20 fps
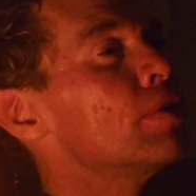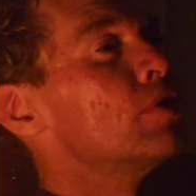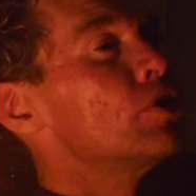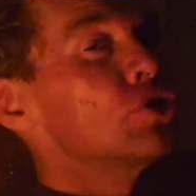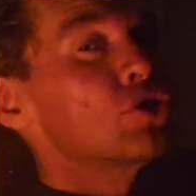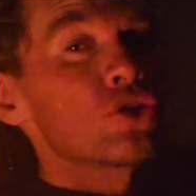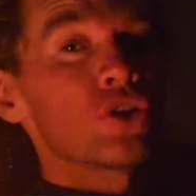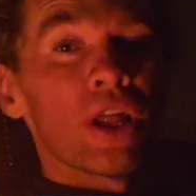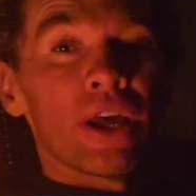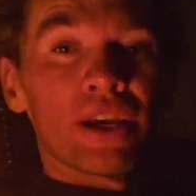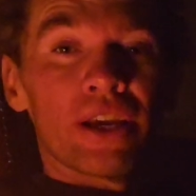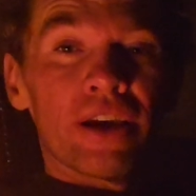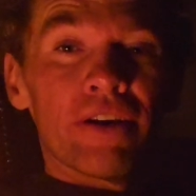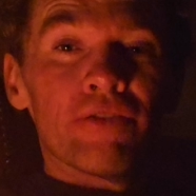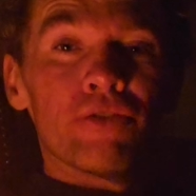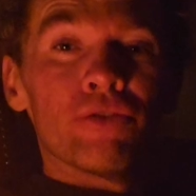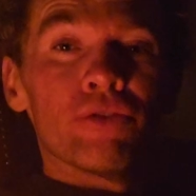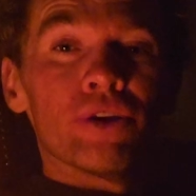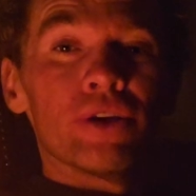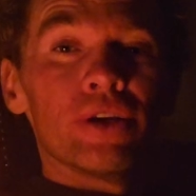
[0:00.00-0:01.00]
Just like
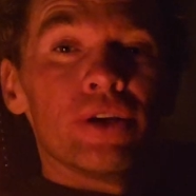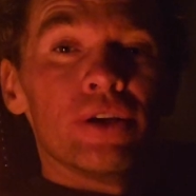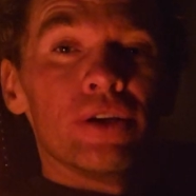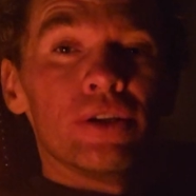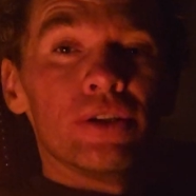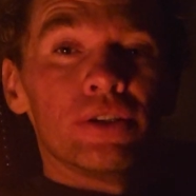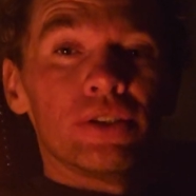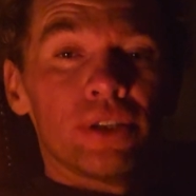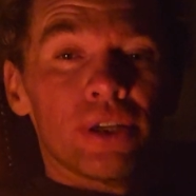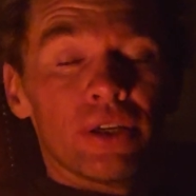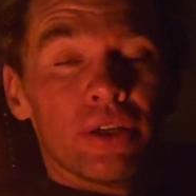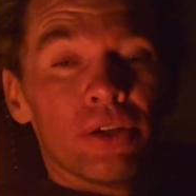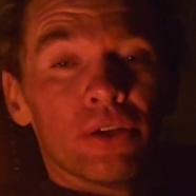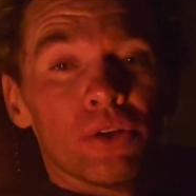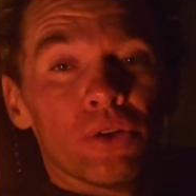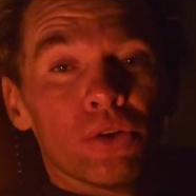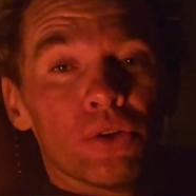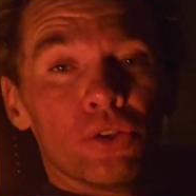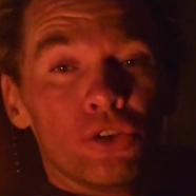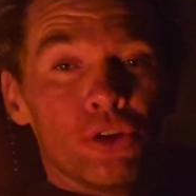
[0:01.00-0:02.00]
every
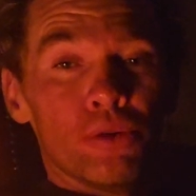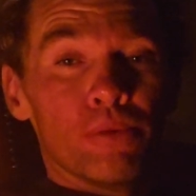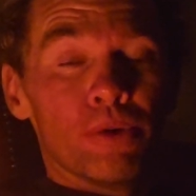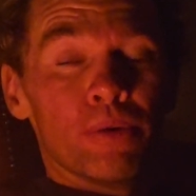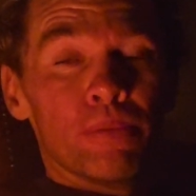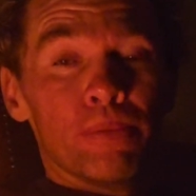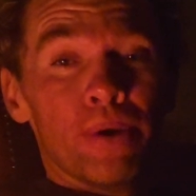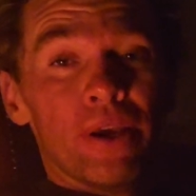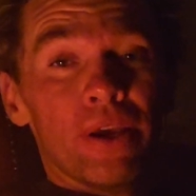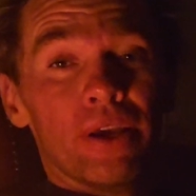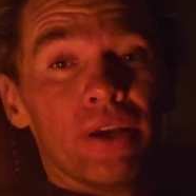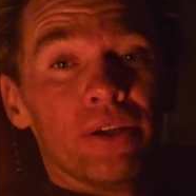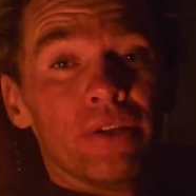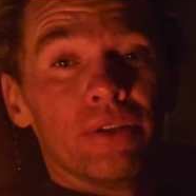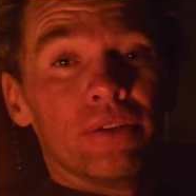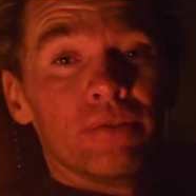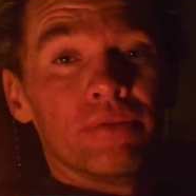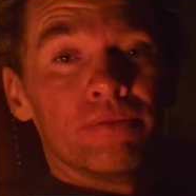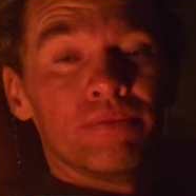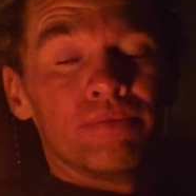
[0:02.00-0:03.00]
single human being.